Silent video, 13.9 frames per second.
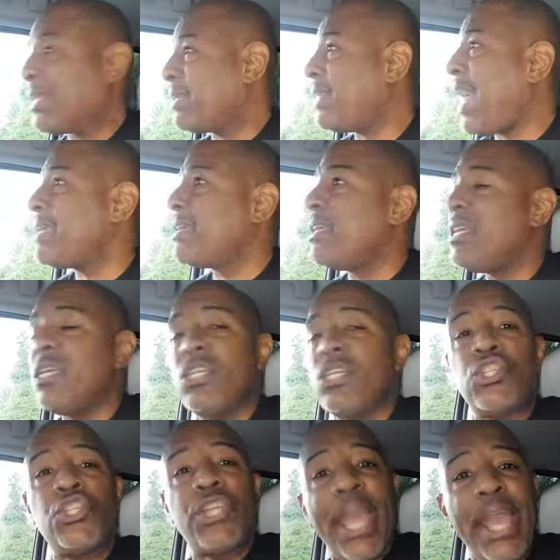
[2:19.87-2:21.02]
like,
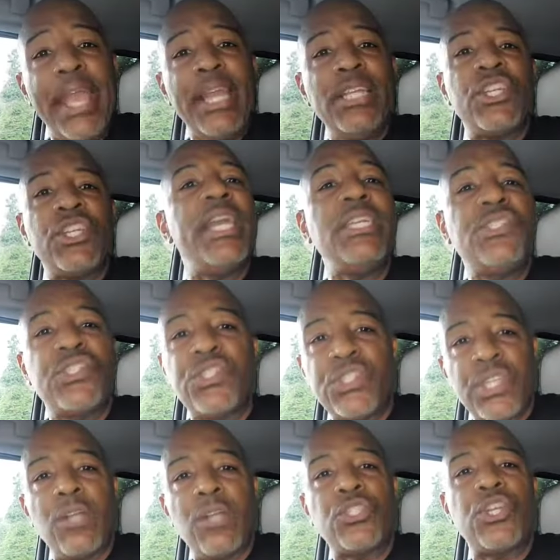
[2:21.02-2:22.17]
change is
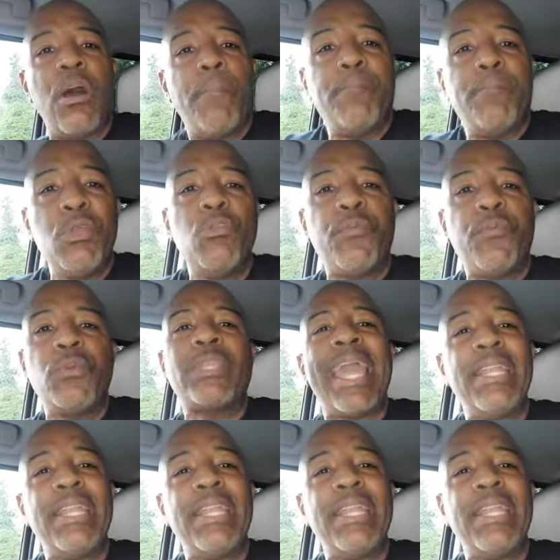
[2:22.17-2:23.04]
such a beautiful,